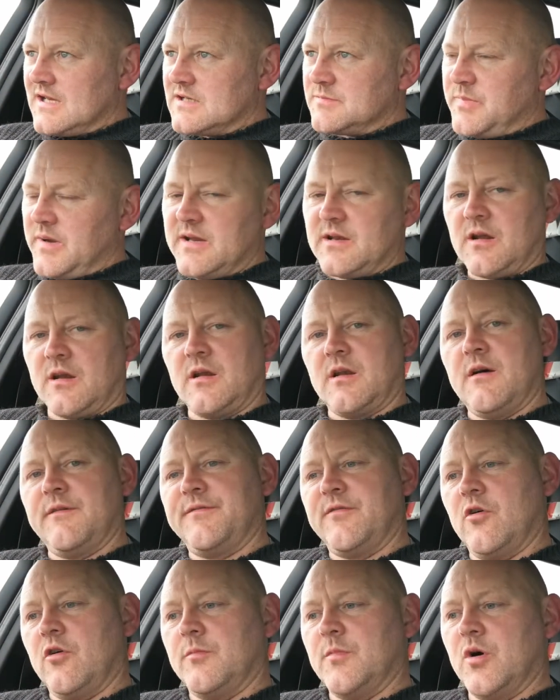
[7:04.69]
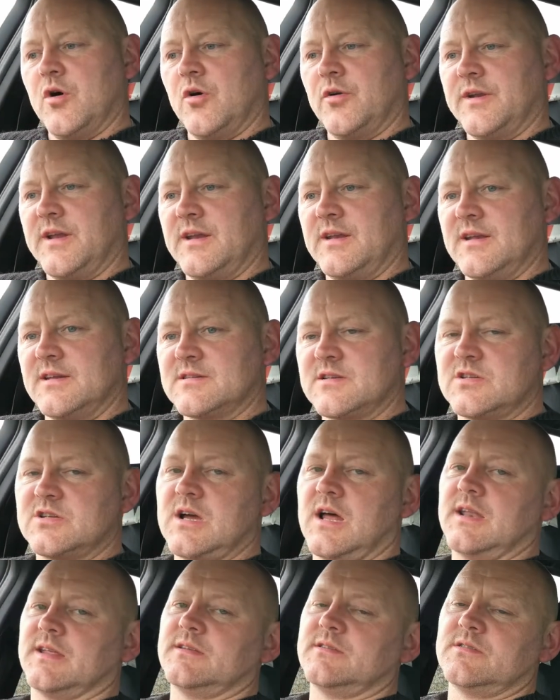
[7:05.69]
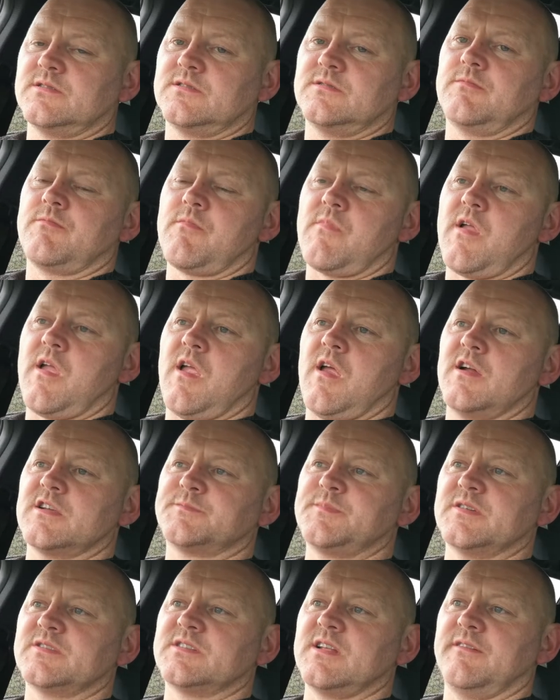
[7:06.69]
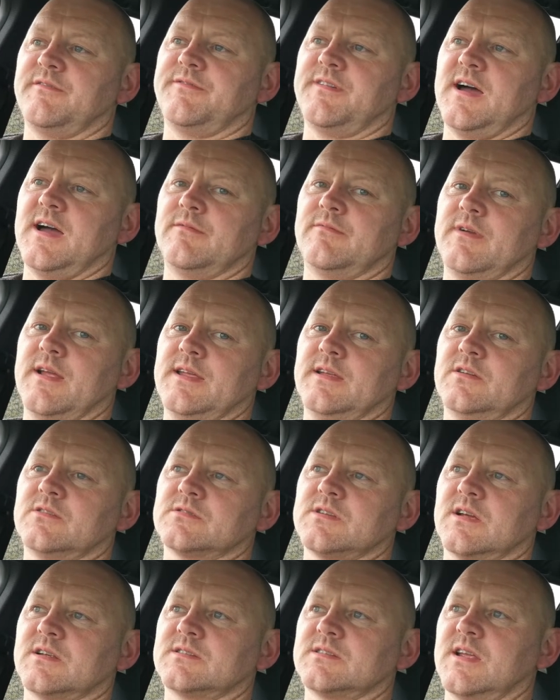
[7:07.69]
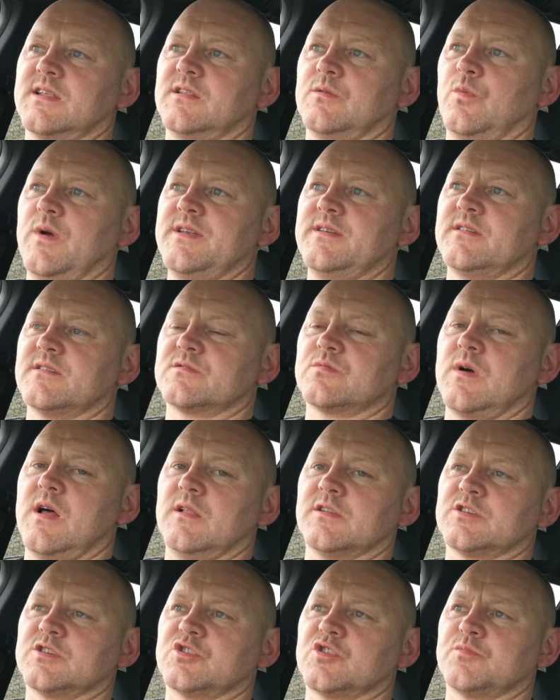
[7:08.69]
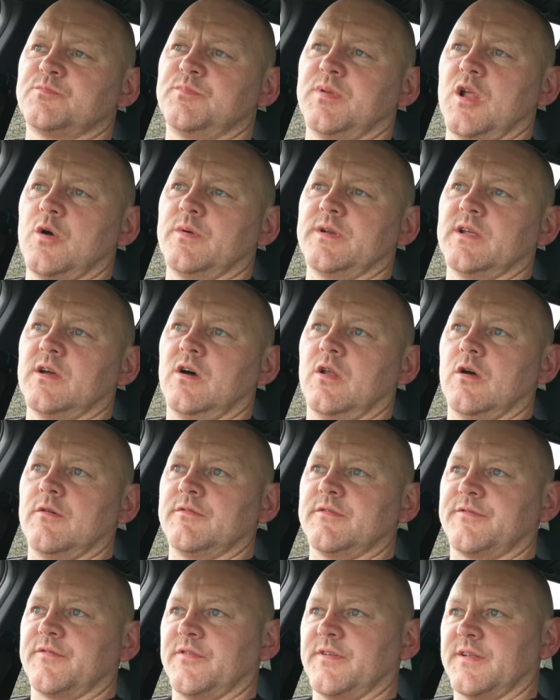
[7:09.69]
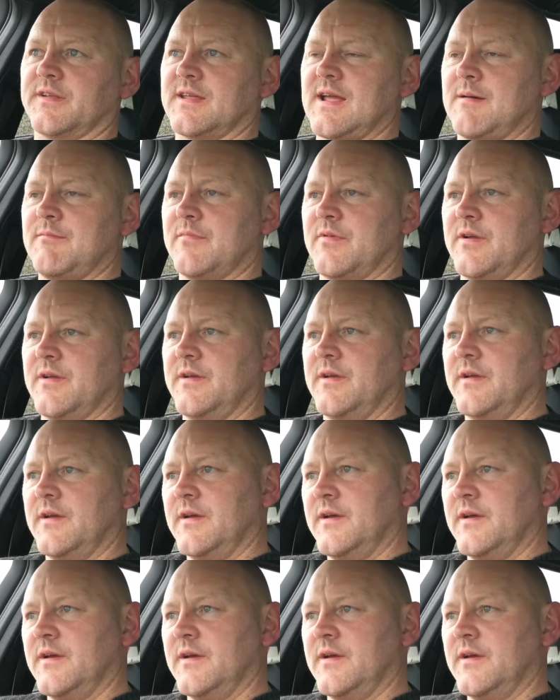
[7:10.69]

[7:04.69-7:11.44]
It's been on and off all morning. It's challenge uh, especially that fine rain, because like I say, the wind as well is just blowing it all over the front of the camera.